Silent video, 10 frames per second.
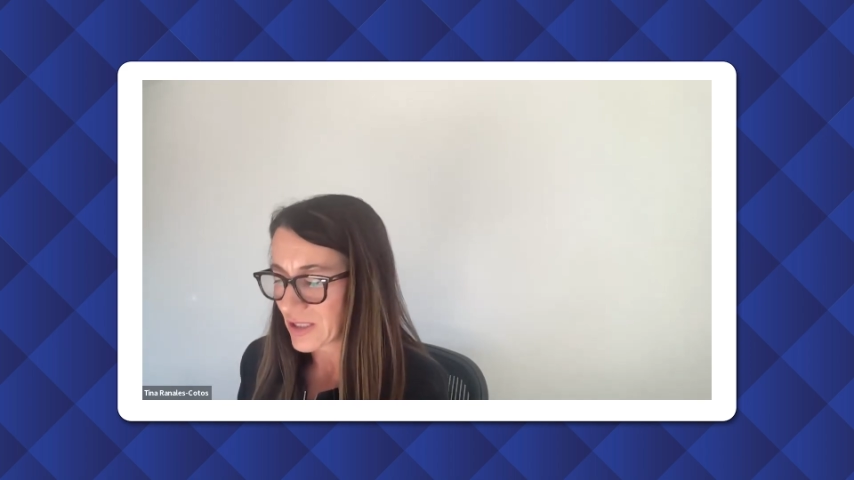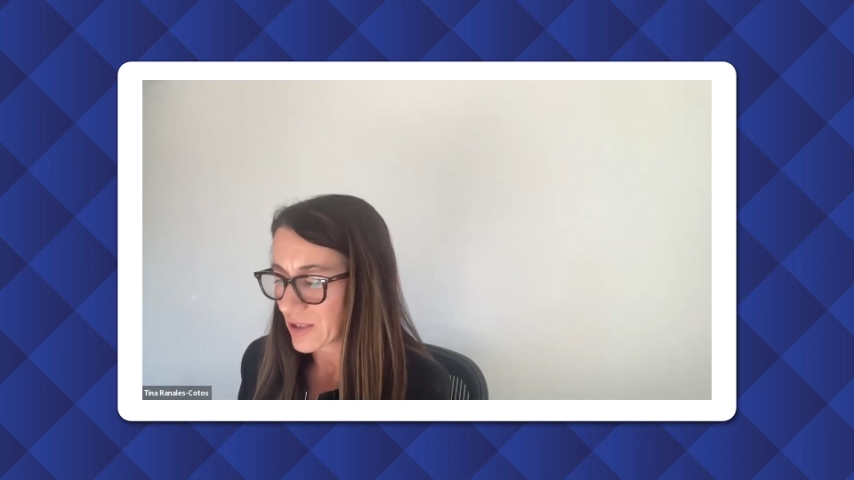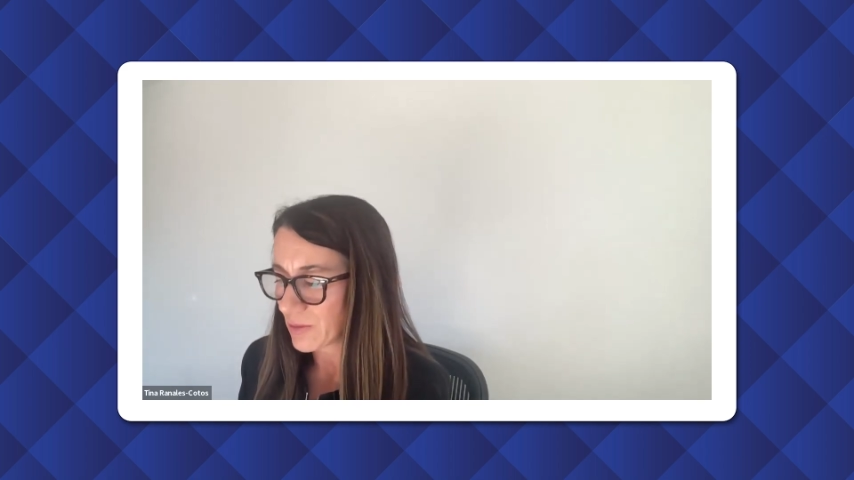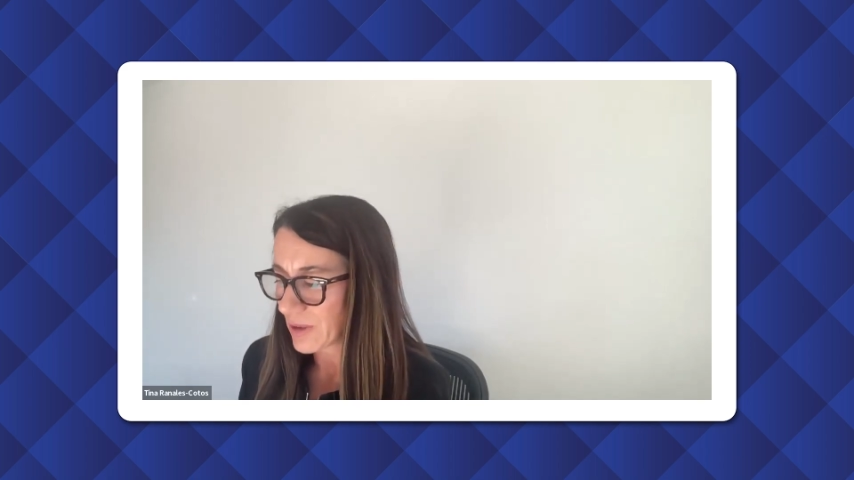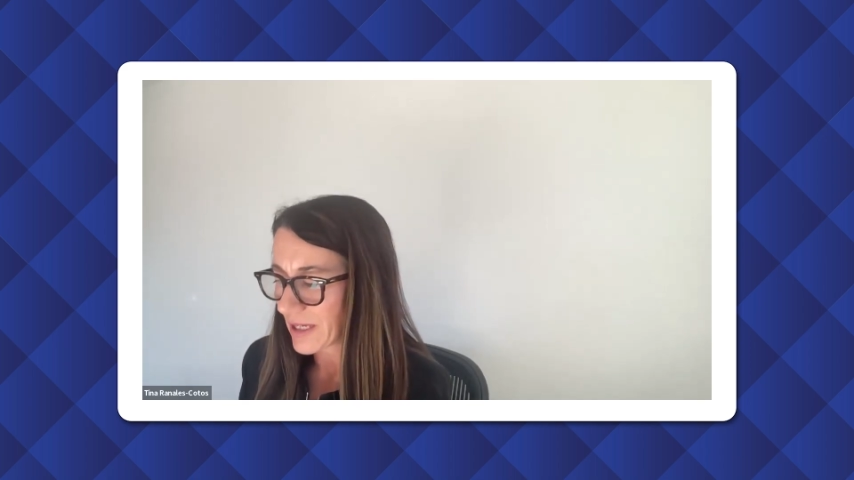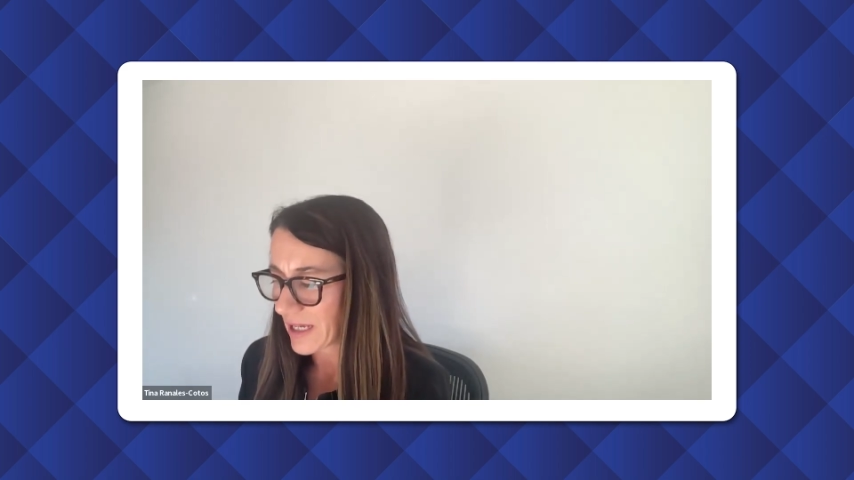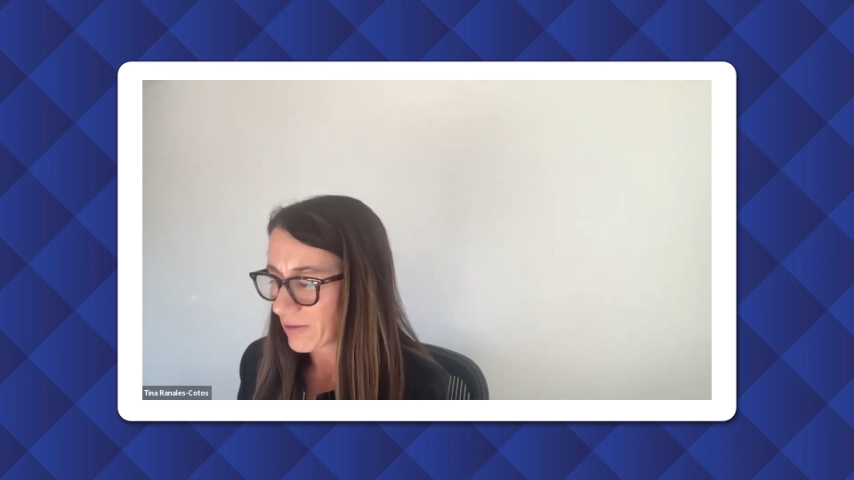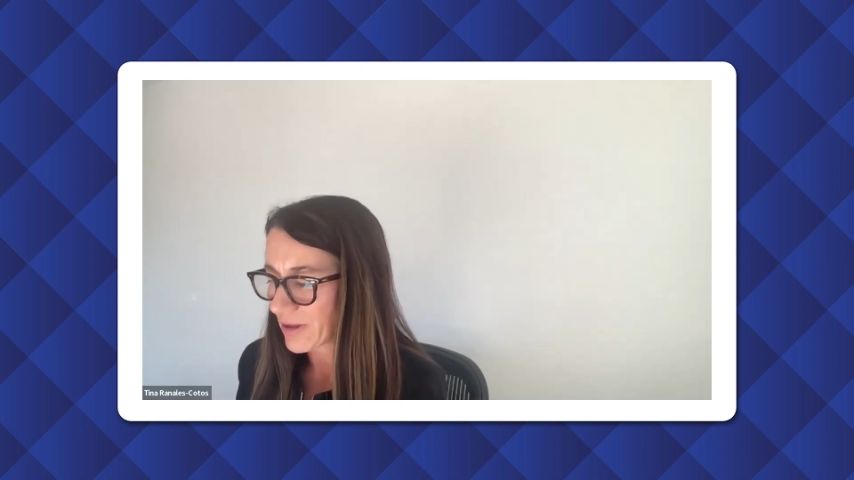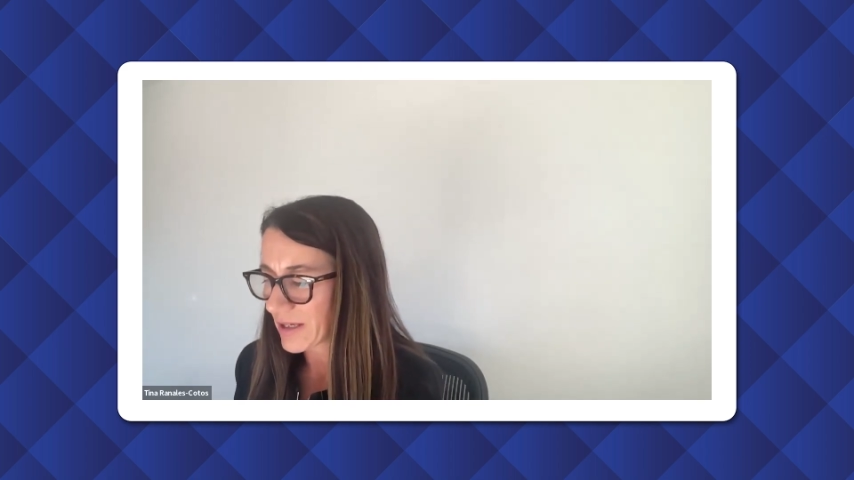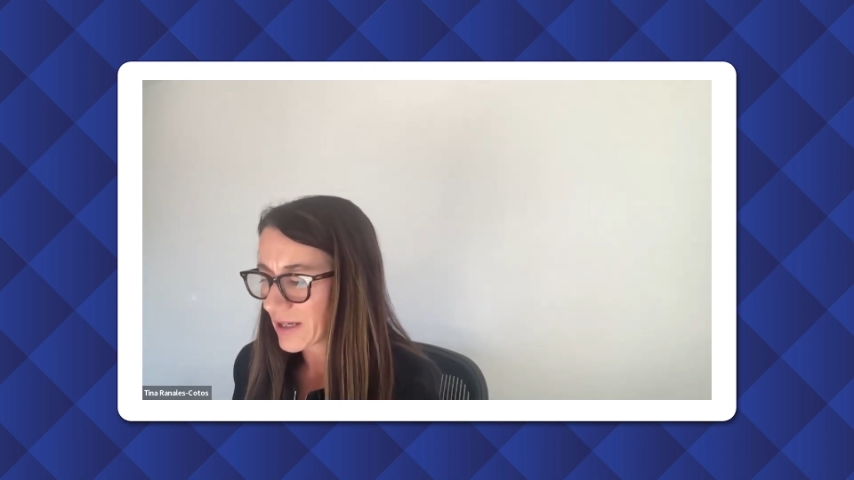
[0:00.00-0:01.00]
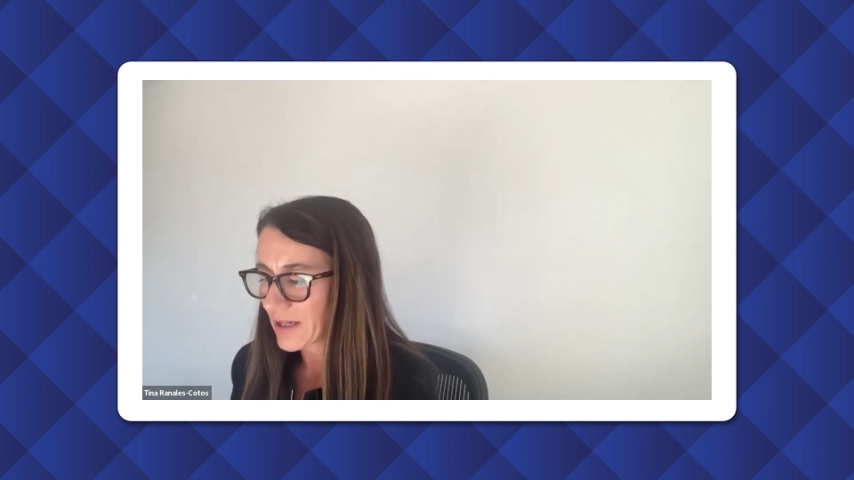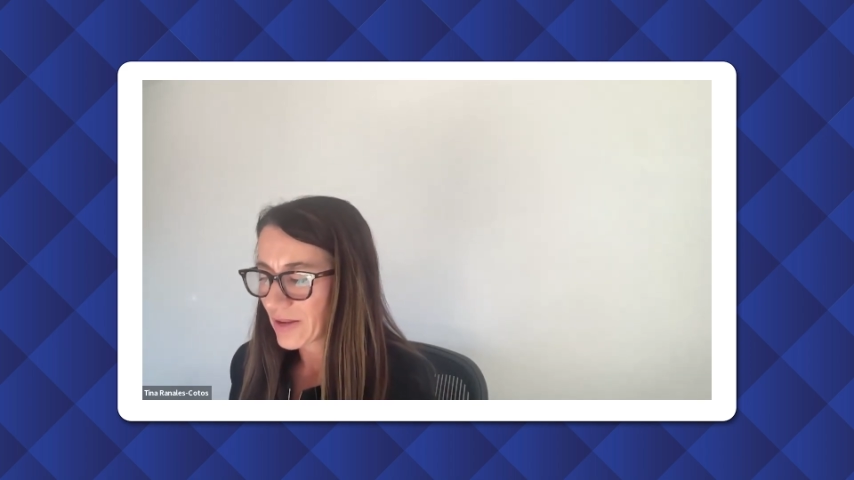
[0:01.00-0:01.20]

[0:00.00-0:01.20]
to a hearing